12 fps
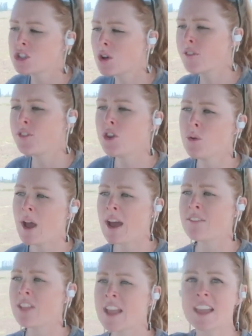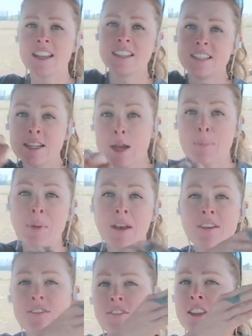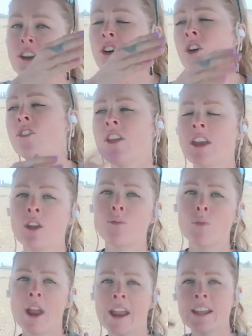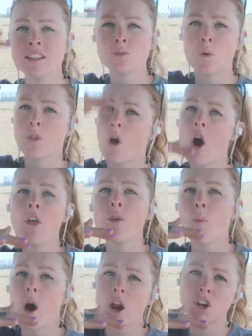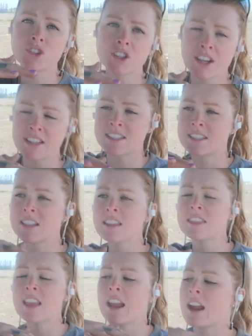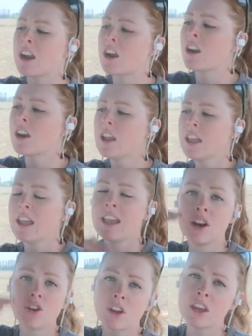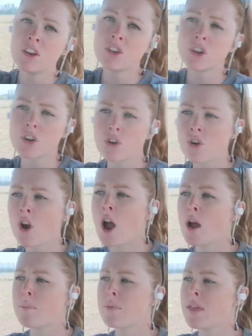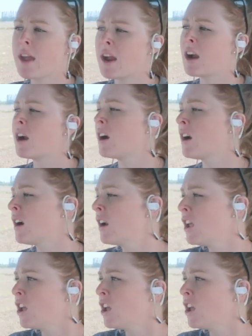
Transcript: So if you have like a dip in a field and it rains, well, all the water's gonna sit there. It'll kill your crop there.